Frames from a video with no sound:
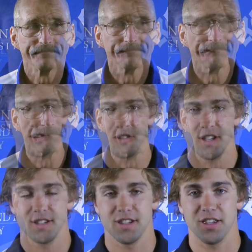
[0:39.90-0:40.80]
Just
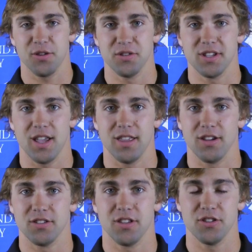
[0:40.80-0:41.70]
like Stickley would
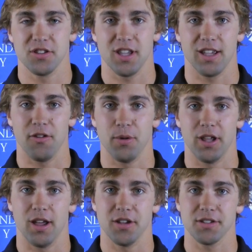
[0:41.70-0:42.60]
say, they're just like
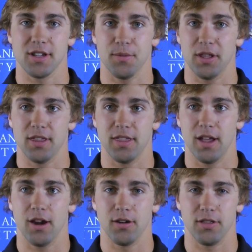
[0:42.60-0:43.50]
everybody else. I mean,
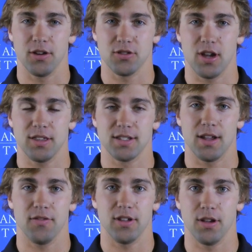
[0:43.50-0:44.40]
their strength is
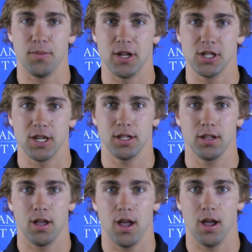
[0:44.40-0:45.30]
definitely in their
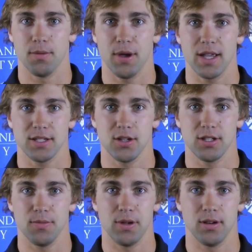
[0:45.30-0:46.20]
pitching. In past
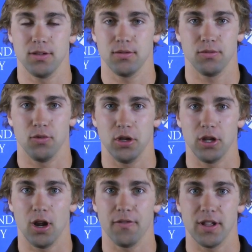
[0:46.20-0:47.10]
years, they've been
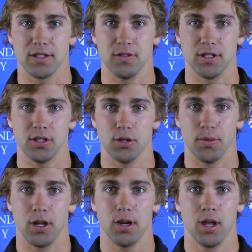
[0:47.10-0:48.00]
really good offensively
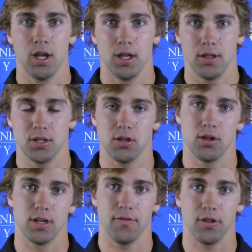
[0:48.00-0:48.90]
too, but this year
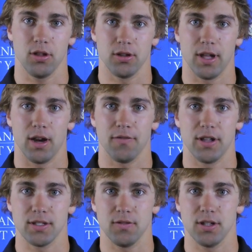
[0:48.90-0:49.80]
they're definitely a little down
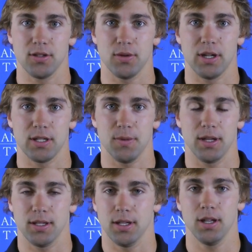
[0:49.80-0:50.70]
offensively, so we can
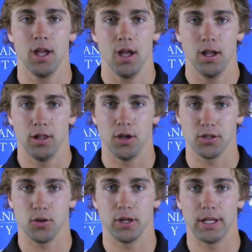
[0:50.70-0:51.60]
expect a
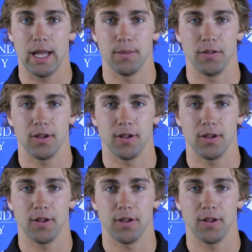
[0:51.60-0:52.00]
low-scoring game.